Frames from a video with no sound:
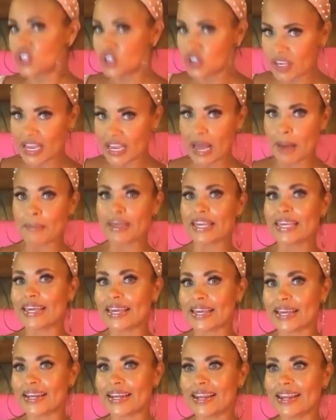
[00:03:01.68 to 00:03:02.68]
you think I'm going to
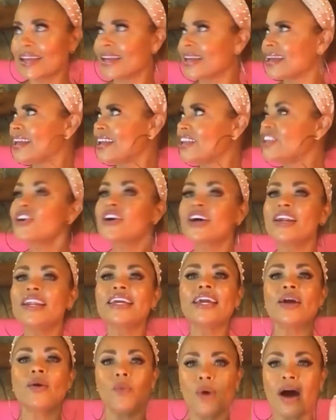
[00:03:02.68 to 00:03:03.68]
get? You're going to
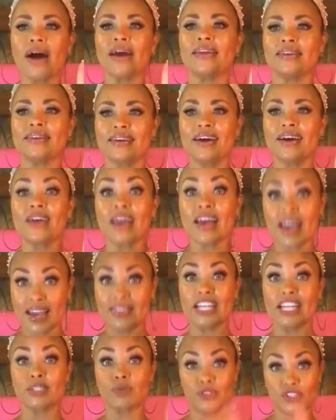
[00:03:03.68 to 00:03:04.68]
get one, okay?
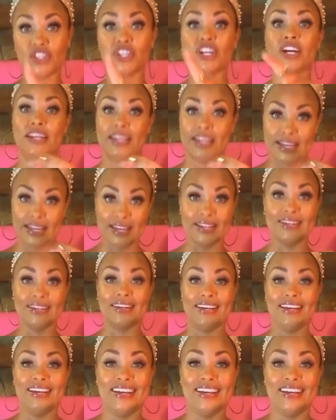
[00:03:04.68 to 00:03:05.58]
That's what you're going to get.